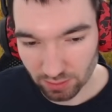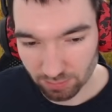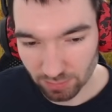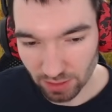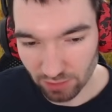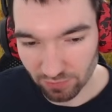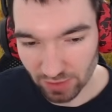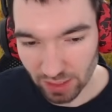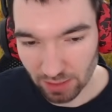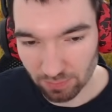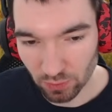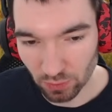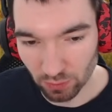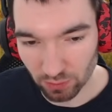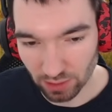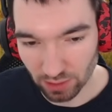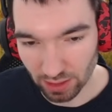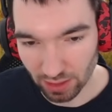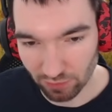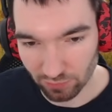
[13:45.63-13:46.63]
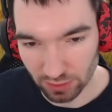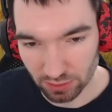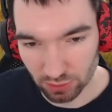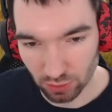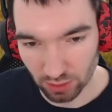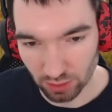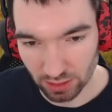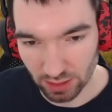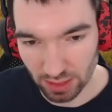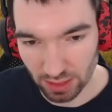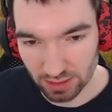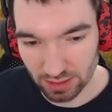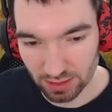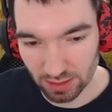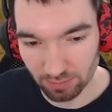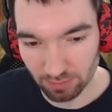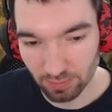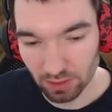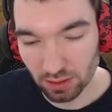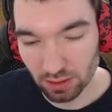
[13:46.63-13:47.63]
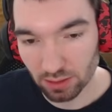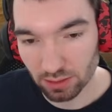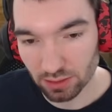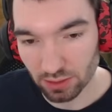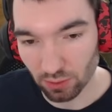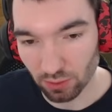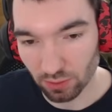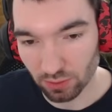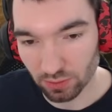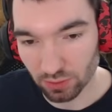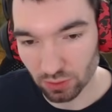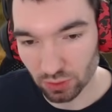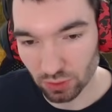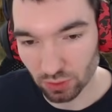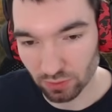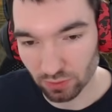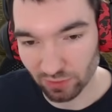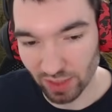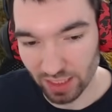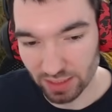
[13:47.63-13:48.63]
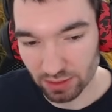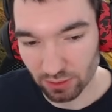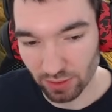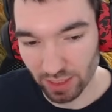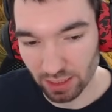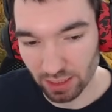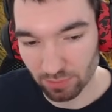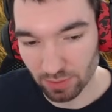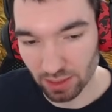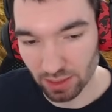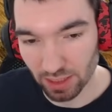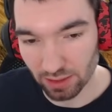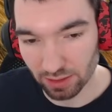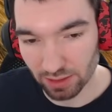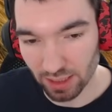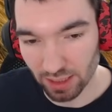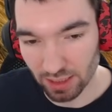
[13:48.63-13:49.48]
Be aware though, they have a short cast time. So you should face your enemy and